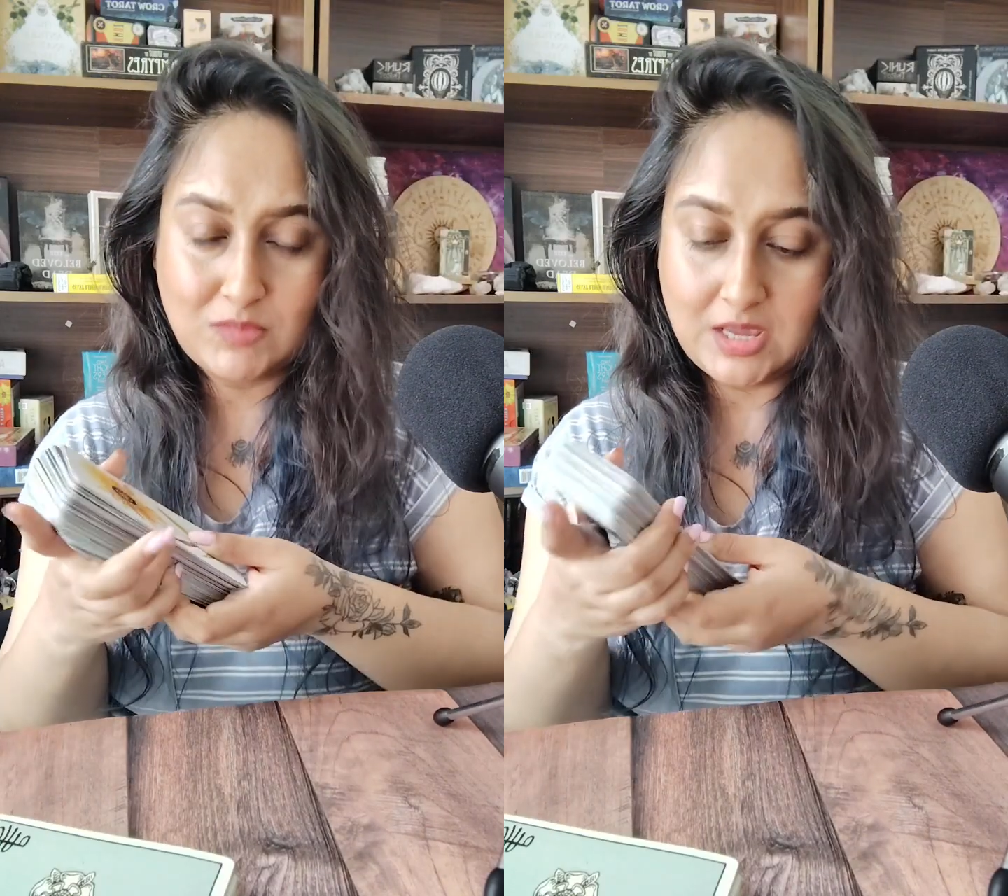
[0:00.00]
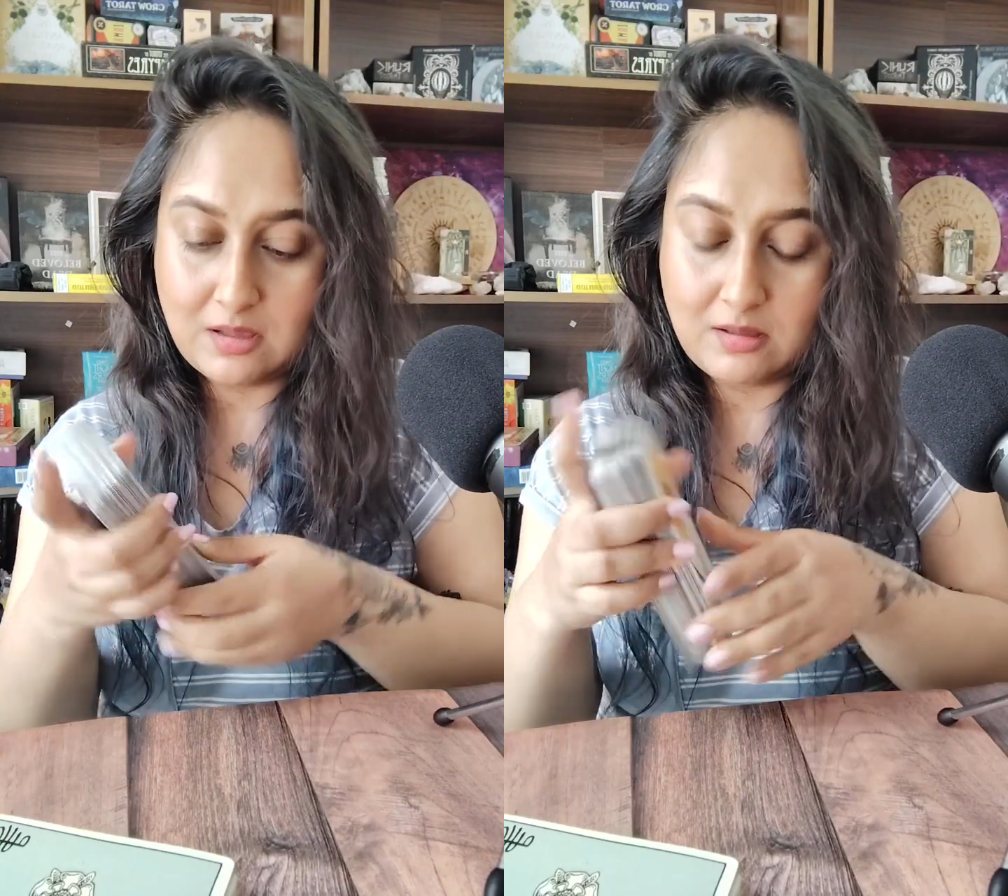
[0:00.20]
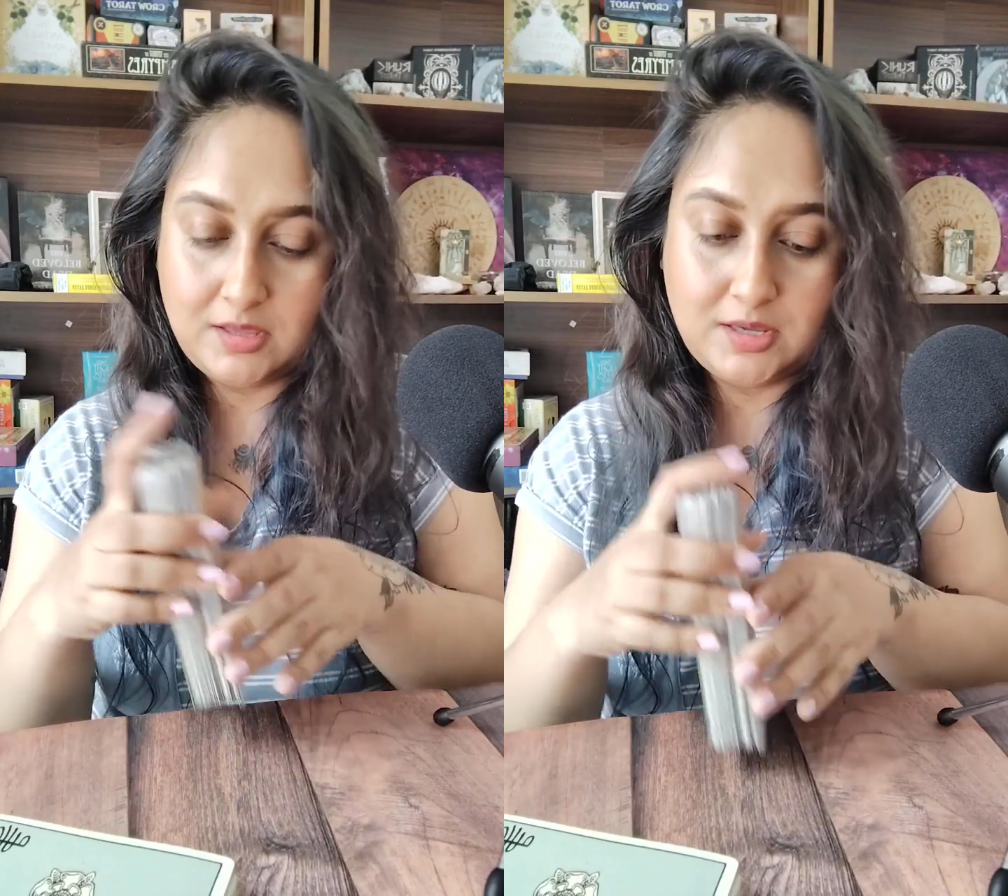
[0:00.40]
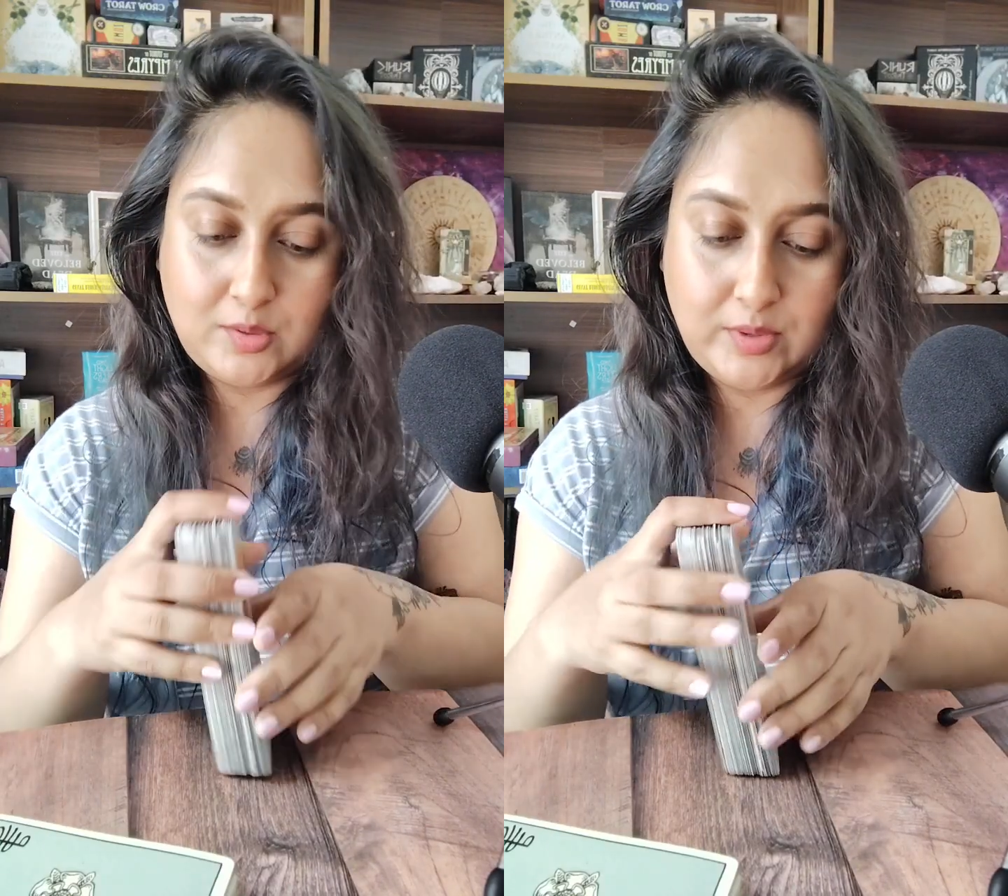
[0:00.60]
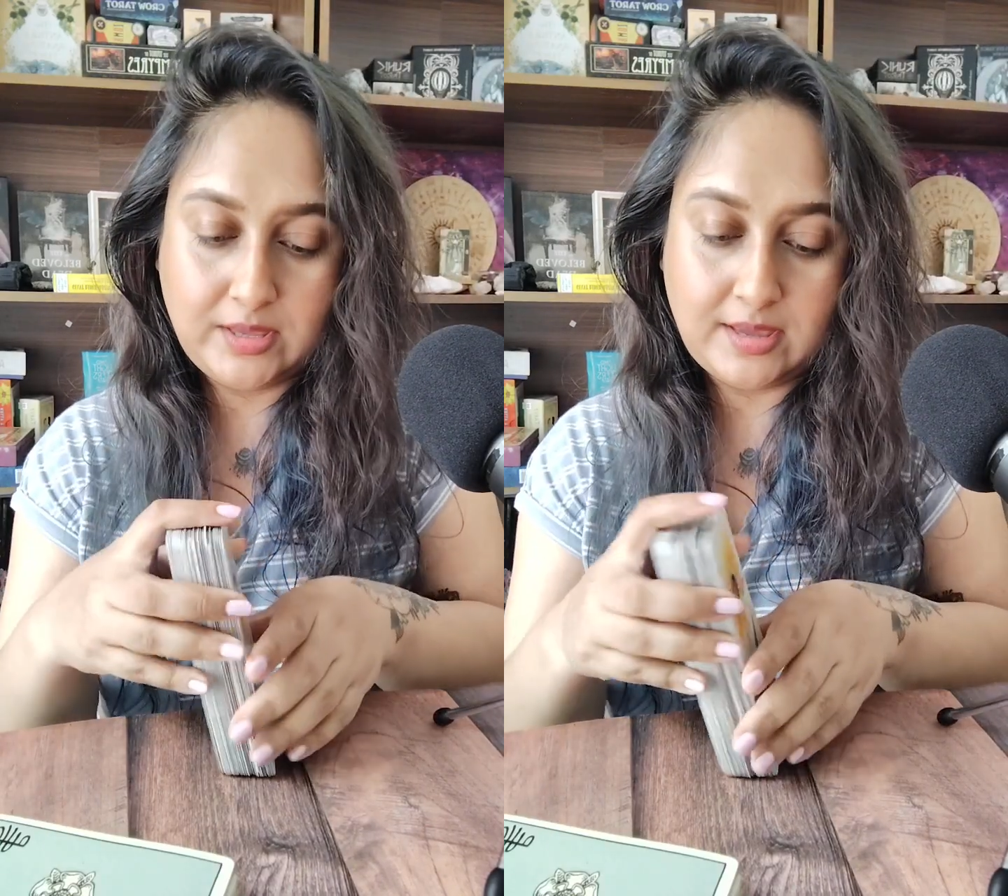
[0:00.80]
yeah
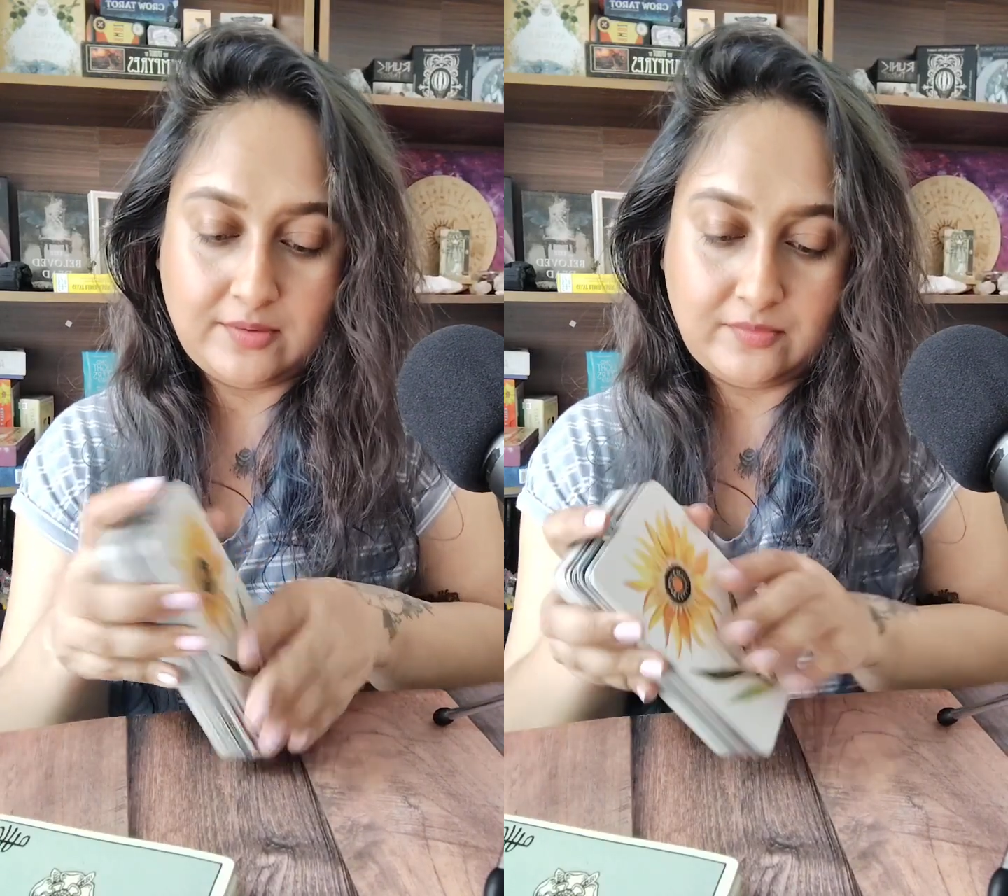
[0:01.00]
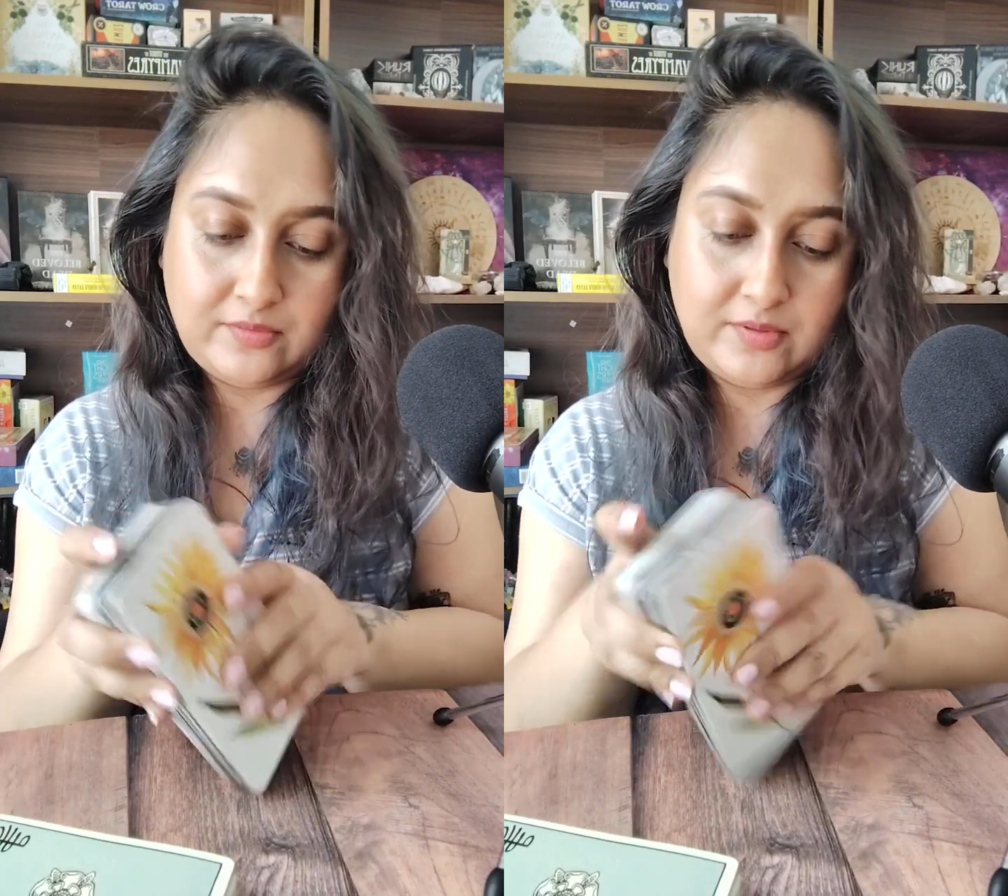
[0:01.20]
here we have